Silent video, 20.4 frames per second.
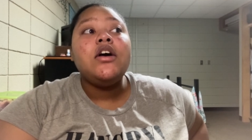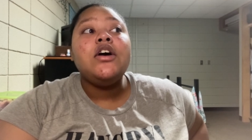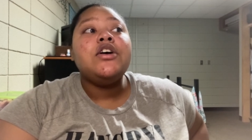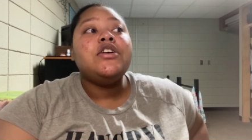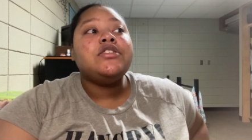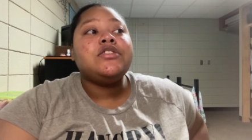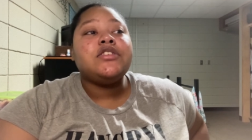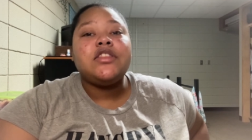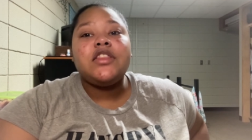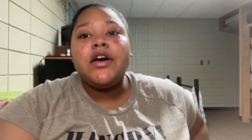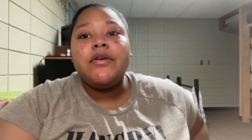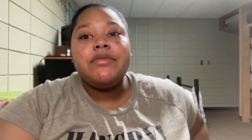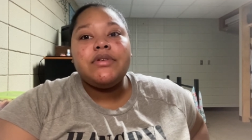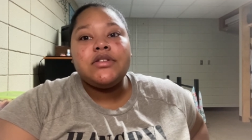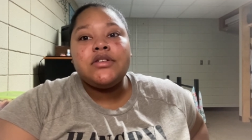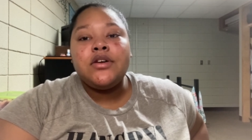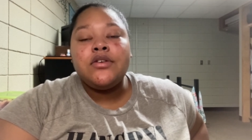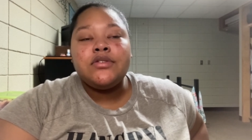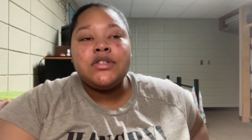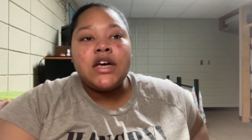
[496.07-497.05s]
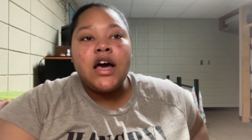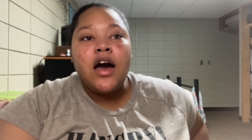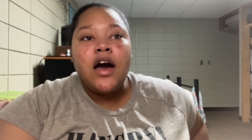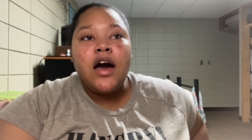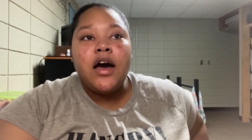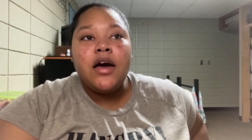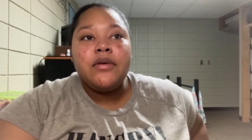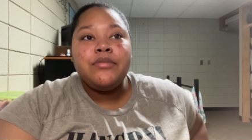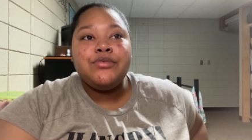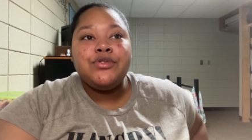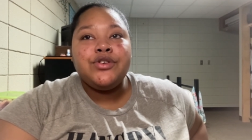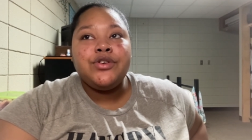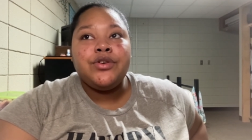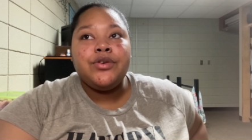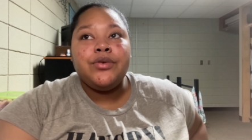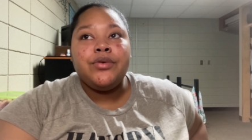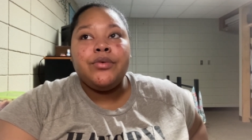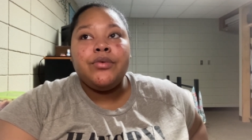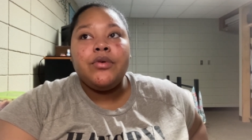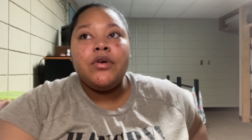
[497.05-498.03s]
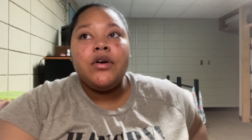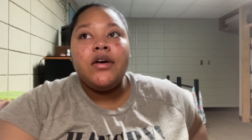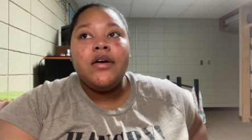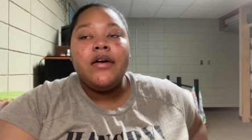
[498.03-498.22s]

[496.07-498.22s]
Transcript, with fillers: So there was no time to...